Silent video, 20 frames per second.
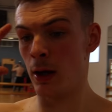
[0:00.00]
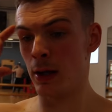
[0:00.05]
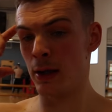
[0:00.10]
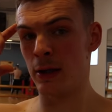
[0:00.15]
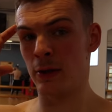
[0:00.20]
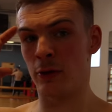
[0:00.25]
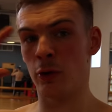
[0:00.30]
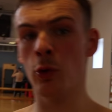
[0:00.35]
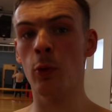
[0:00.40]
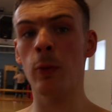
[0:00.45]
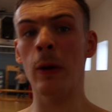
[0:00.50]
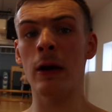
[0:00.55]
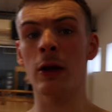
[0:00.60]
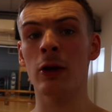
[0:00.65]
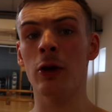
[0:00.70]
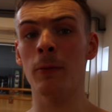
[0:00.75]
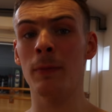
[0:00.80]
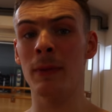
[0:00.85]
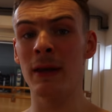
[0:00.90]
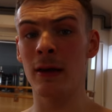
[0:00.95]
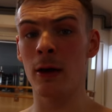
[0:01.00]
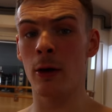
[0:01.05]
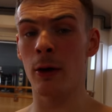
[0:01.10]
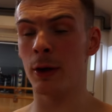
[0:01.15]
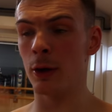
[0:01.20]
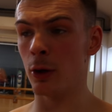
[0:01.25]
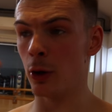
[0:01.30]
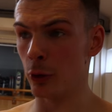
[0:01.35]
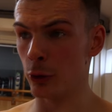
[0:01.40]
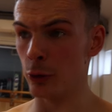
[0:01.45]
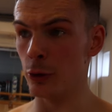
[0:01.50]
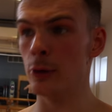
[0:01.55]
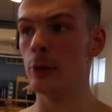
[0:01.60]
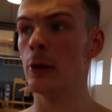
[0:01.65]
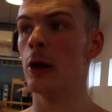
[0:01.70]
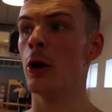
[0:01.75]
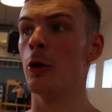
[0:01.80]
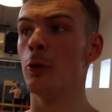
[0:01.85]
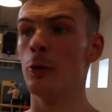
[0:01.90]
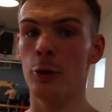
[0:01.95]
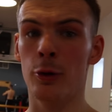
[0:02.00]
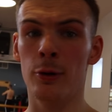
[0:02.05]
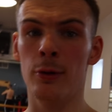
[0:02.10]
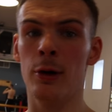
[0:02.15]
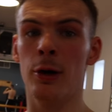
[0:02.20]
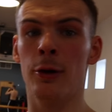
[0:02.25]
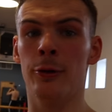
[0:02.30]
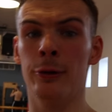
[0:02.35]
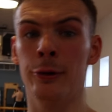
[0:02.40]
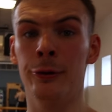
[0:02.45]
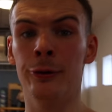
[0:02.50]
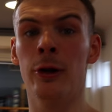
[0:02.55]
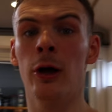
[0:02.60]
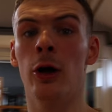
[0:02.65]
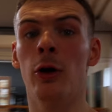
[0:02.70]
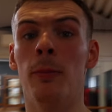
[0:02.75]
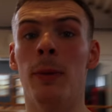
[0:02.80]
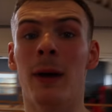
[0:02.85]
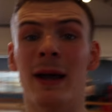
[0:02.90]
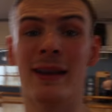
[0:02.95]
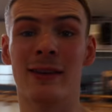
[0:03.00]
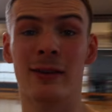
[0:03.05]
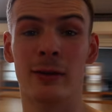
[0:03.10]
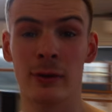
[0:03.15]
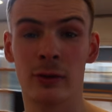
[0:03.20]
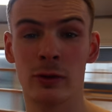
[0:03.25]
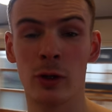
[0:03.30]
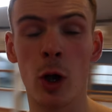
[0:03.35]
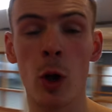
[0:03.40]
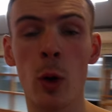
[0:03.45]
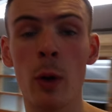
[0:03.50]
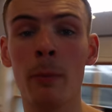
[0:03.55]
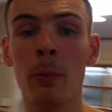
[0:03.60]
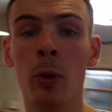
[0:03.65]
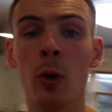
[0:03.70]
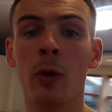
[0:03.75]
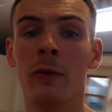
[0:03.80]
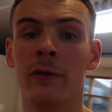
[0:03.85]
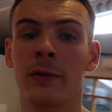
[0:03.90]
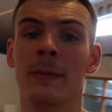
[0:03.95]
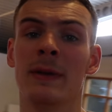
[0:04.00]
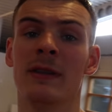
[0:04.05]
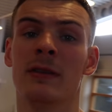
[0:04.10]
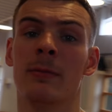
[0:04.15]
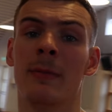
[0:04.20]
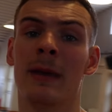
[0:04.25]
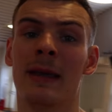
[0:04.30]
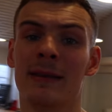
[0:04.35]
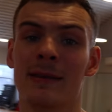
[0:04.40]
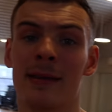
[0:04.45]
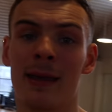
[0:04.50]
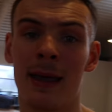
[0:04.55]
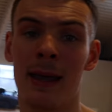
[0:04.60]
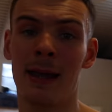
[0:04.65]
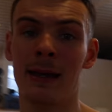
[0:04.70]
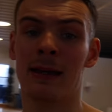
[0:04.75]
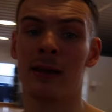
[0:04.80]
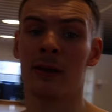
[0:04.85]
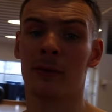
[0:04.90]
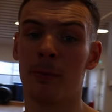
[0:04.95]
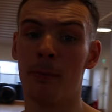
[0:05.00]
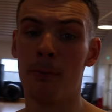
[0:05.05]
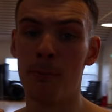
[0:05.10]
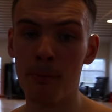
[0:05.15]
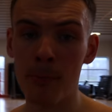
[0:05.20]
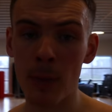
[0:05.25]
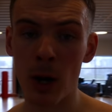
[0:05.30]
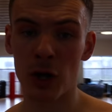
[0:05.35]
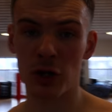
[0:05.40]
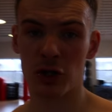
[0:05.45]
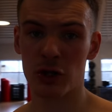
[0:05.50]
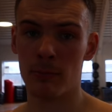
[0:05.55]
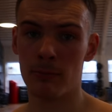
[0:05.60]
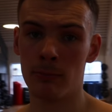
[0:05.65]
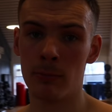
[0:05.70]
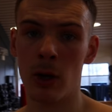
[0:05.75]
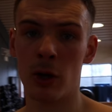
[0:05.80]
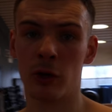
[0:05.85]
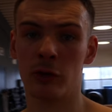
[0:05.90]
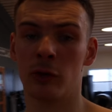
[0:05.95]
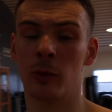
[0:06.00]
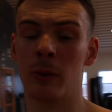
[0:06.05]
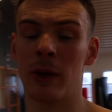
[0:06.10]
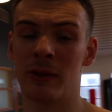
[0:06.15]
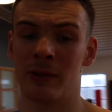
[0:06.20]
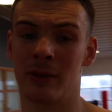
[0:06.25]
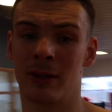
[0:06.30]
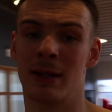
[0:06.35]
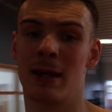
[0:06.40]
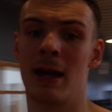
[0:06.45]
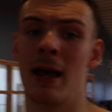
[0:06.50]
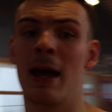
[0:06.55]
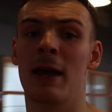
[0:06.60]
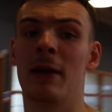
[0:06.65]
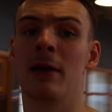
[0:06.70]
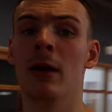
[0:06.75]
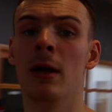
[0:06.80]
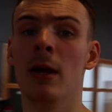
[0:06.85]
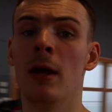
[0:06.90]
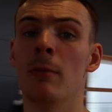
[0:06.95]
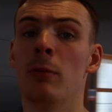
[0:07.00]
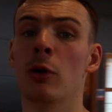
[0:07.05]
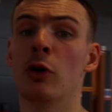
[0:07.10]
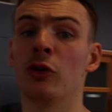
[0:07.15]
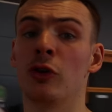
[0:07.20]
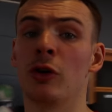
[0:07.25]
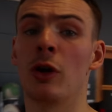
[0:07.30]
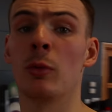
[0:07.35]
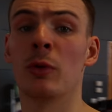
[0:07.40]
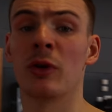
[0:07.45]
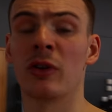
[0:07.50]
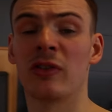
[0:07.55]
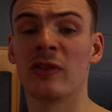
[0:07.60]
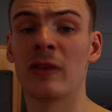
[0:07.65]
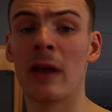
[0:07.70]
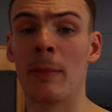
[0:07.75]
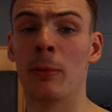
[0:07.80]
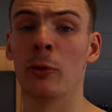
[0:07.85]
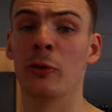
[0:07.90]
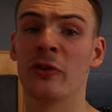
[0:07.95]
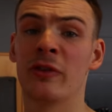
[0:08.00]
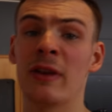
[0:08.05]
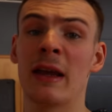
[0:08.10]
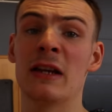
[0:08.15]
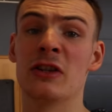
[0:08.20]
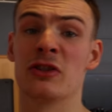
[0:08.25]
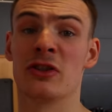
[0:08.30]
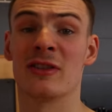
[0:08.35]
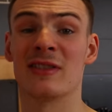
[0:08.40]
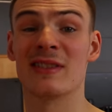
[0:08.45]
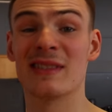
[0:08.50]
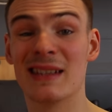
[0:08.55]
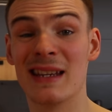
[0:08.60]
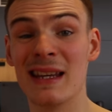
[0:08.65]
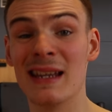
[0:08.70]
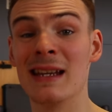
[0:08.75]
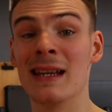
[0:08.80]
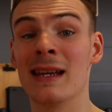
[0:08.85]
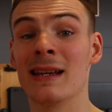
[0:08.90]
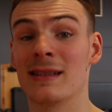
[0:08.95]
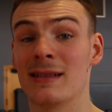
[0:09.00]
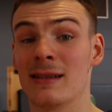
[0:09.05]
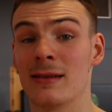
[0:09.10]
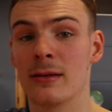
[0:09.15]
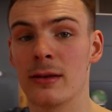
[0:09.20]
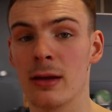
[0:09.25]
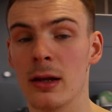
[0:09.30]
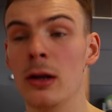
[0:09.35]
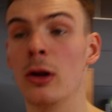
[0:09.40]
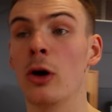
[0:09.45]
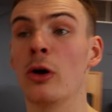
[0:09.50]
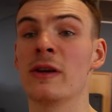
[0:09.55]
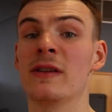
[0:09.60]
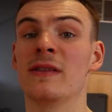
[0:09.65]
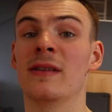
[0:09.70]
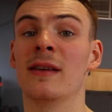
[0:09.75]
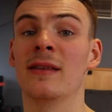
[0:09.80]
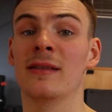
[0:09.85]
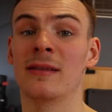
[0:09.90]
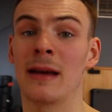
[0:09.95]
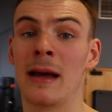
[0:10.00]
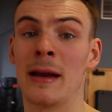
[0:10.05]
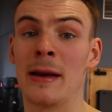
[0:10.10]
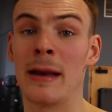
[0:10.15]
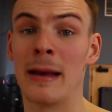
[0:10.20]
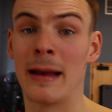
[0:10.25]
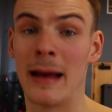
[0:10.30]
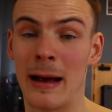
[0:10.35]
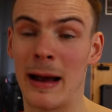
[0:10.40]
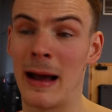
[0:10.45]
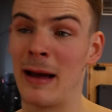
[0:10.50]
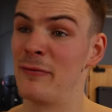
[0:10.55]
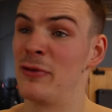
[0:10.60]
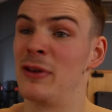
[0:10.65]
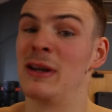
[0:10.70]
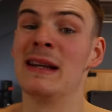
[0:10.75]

it's all well and good me going, oh, new low, new low, new low. But it's so important for me to maintain as much muscle as I can, because I don't want to step on stage the skinniest, the lightest, and have the